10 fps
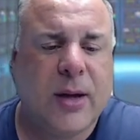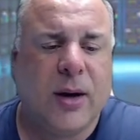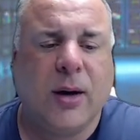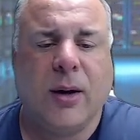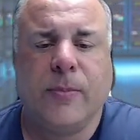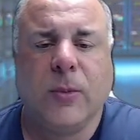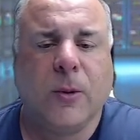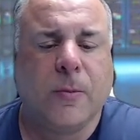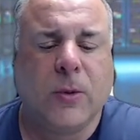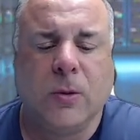Don't
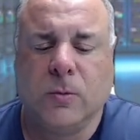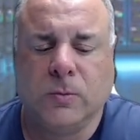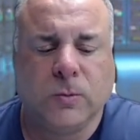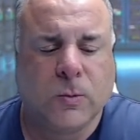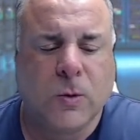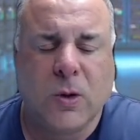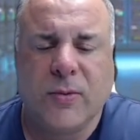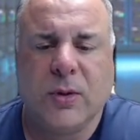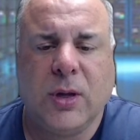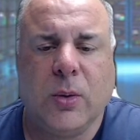have
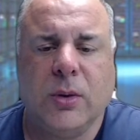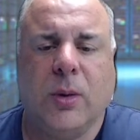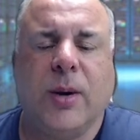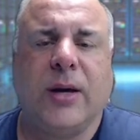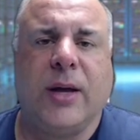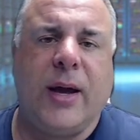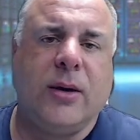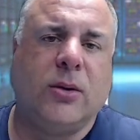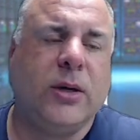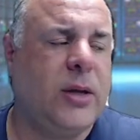to deal with nobody
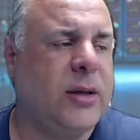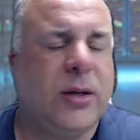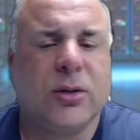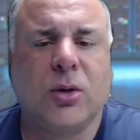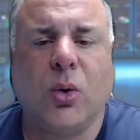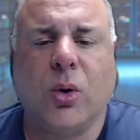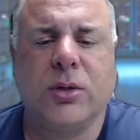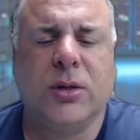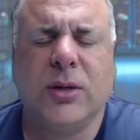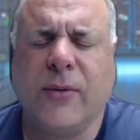anal in their discords
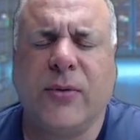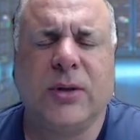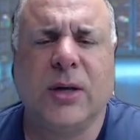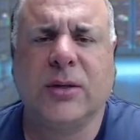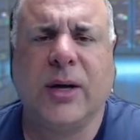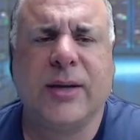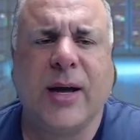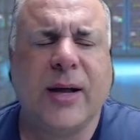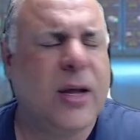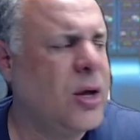and different things like
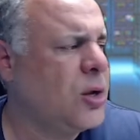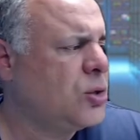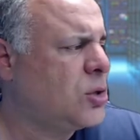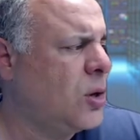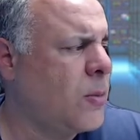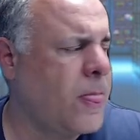that. So